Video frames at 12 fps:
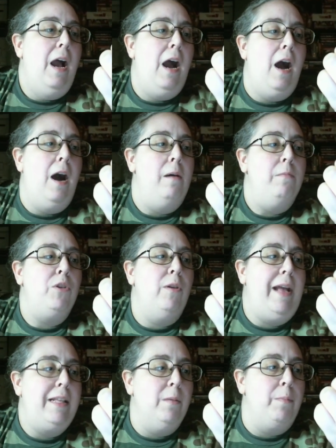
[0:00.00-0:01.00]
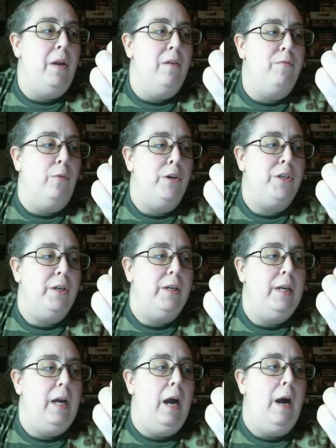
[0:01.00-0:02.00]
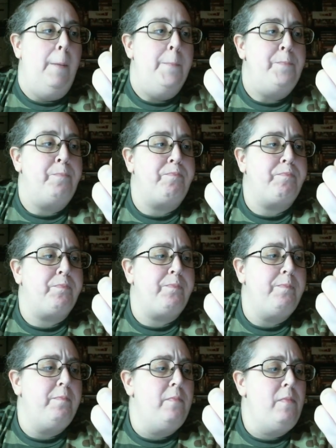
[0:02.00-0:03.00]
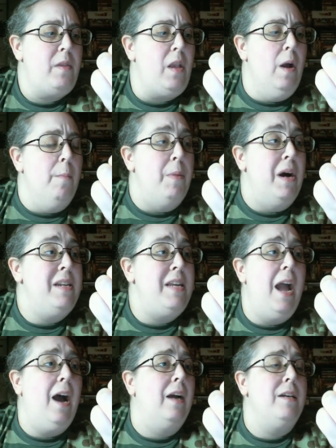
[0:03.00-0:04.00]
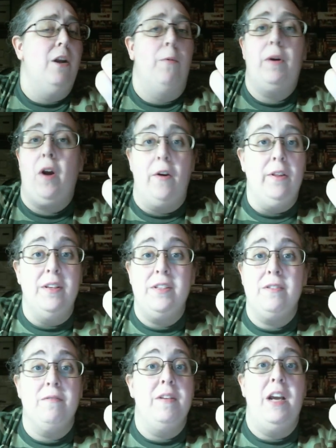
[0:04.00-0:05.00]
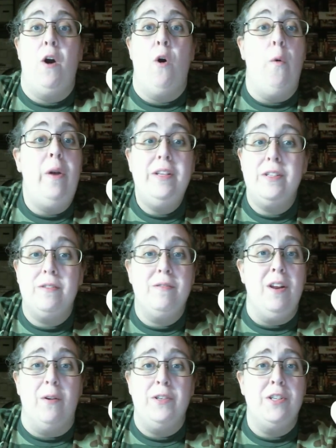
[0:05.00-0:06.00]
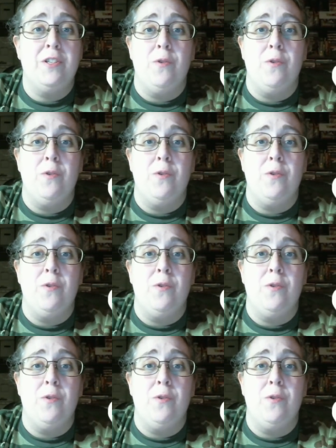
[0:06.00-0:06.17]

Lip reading: So that's a bit unfortunate. But yeah, regardless, always, it's just a